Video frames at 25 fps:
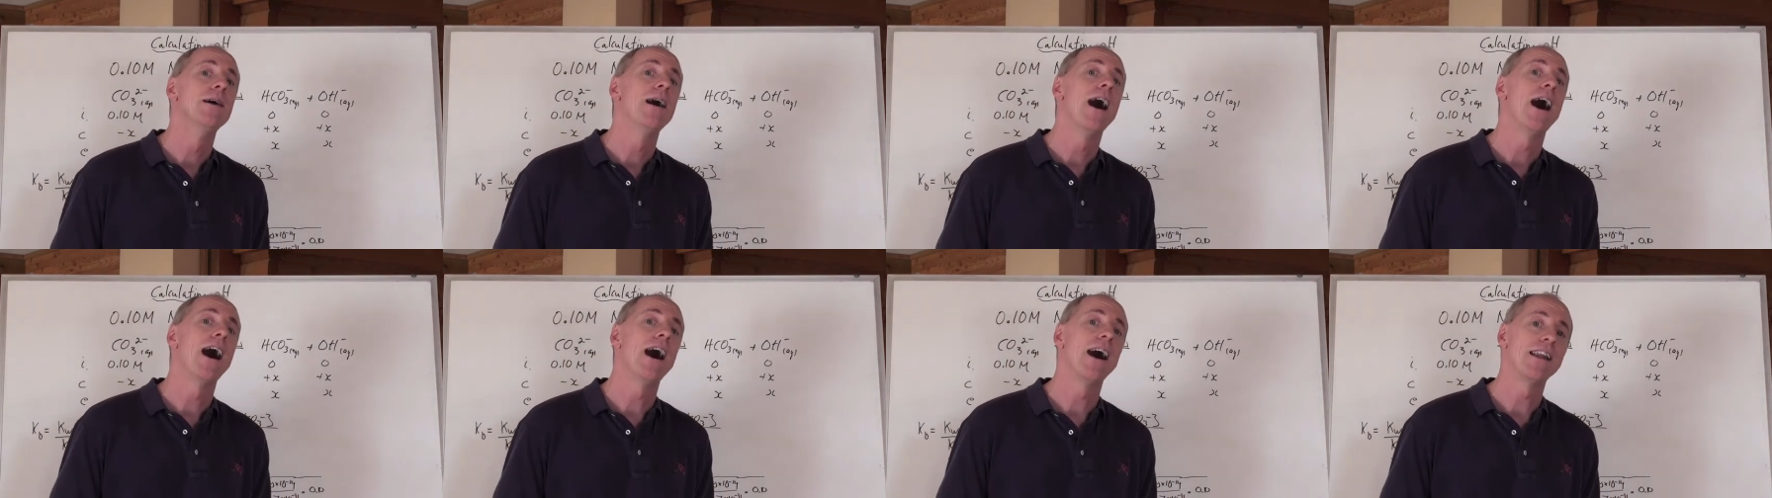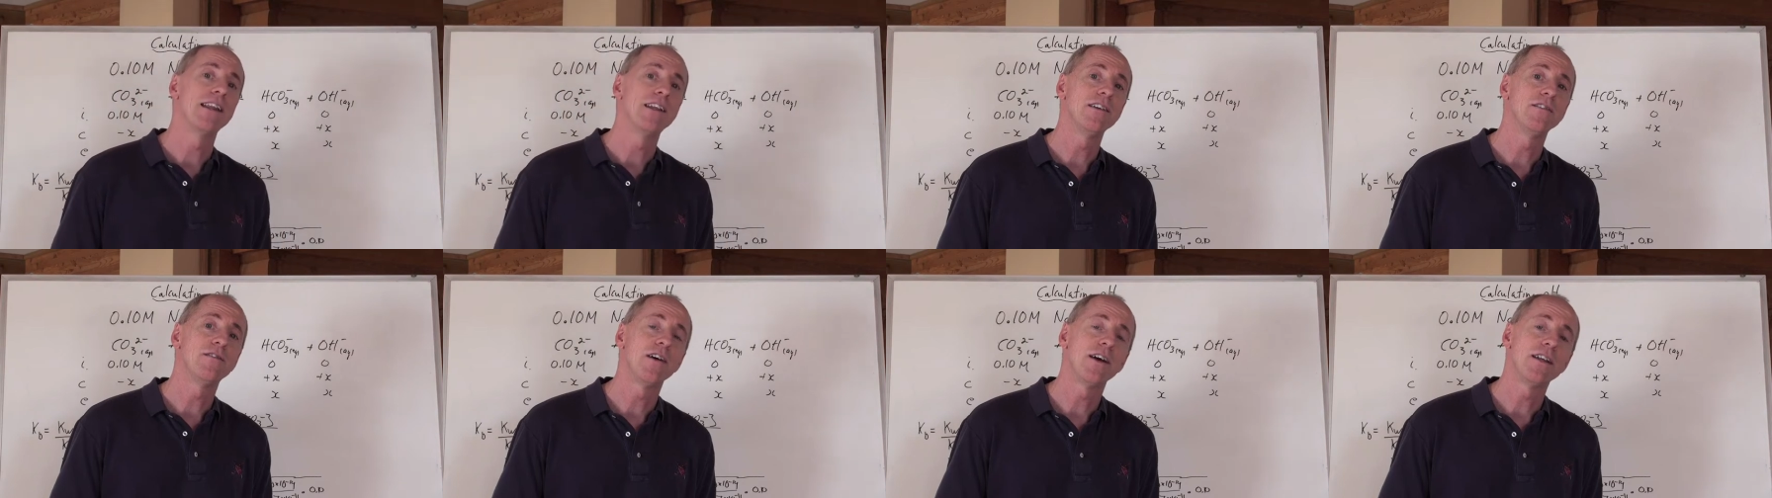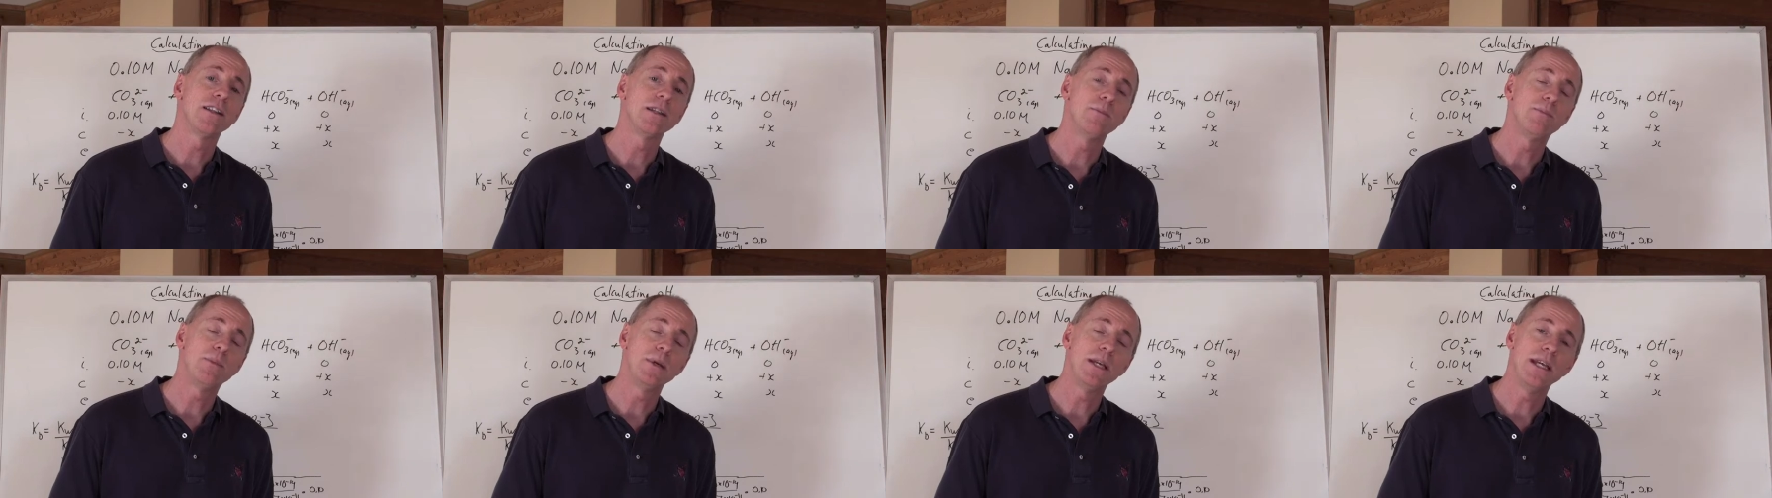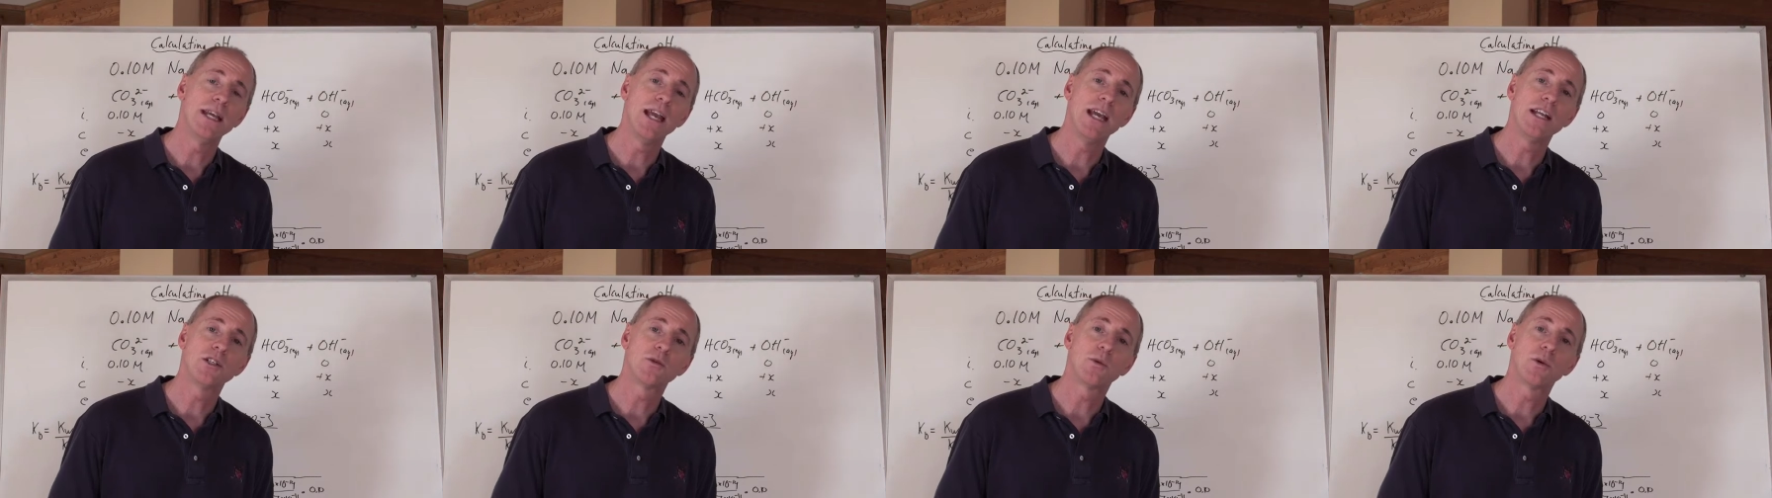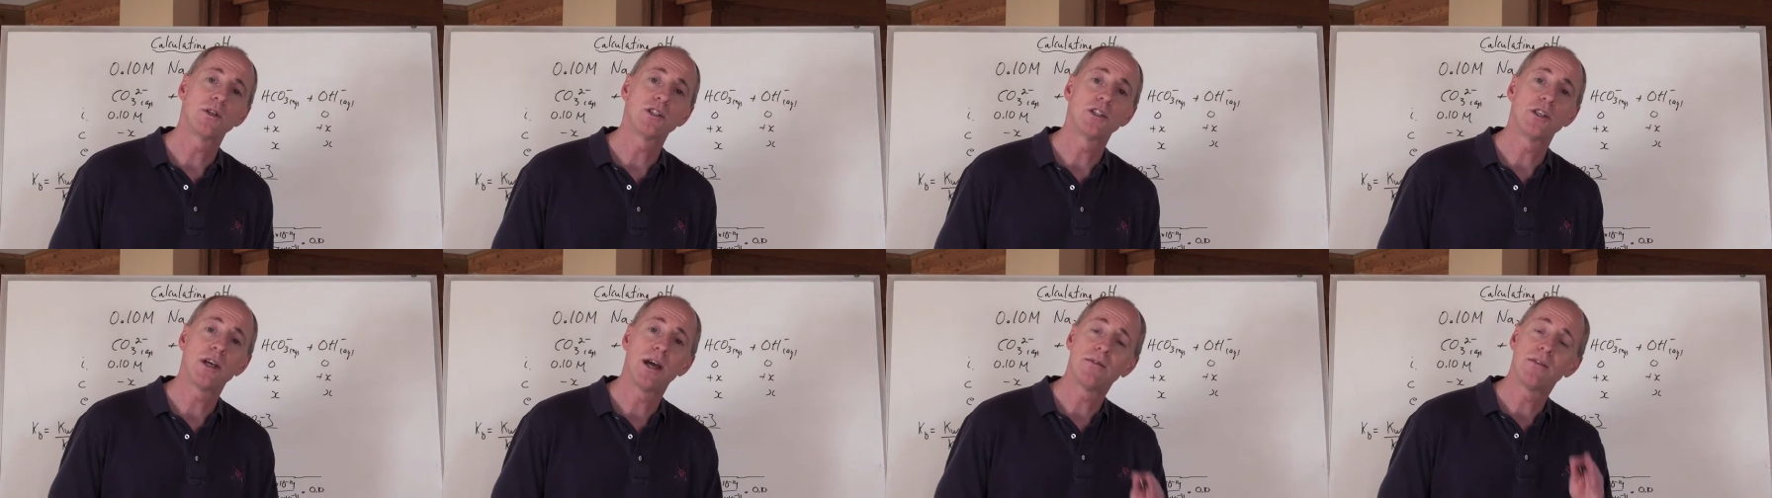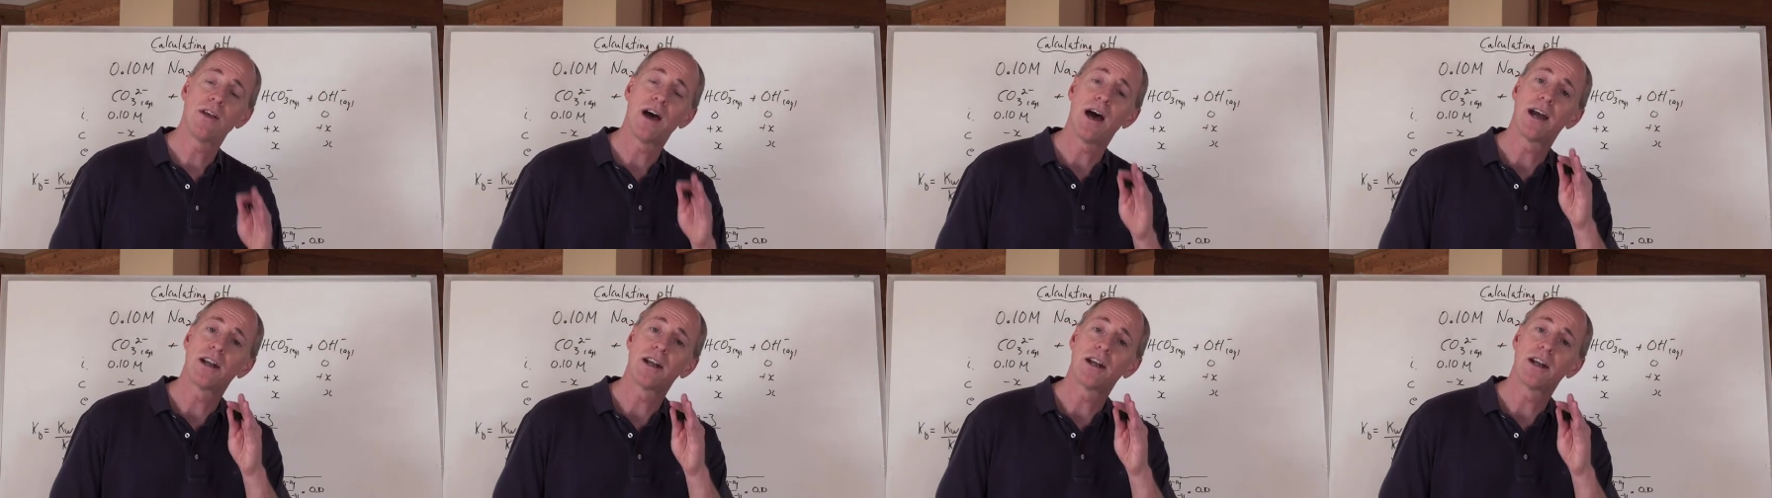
How do you find the pH once you have the